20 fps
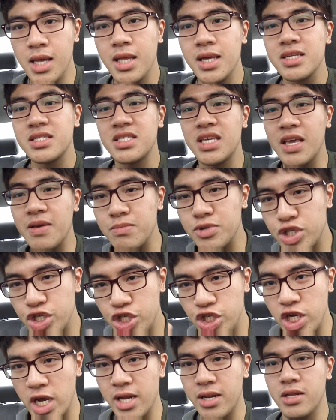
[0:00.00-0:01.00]
the same
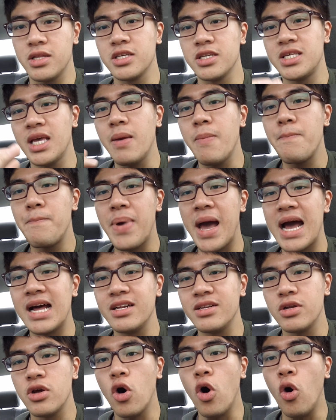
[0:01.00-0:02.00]
shit, the same
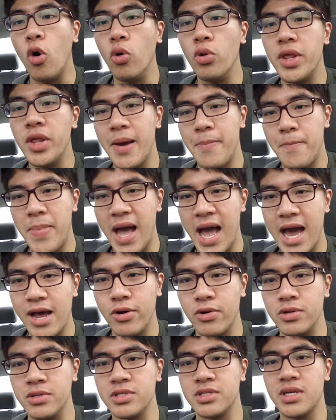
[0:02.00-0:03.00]
bad old
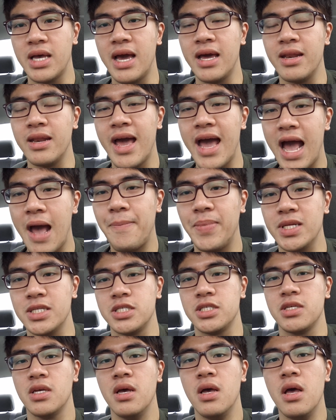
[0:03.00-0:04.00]
patterns and
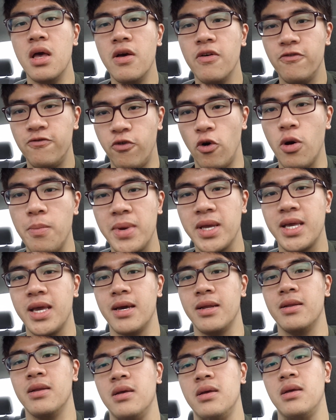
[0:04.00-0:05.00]
habits form
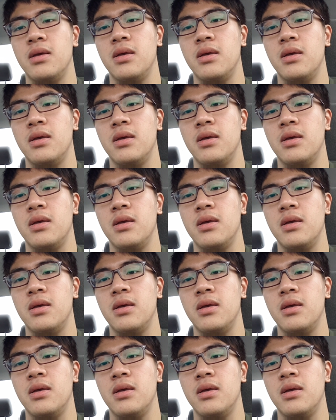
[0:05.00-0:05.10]
again.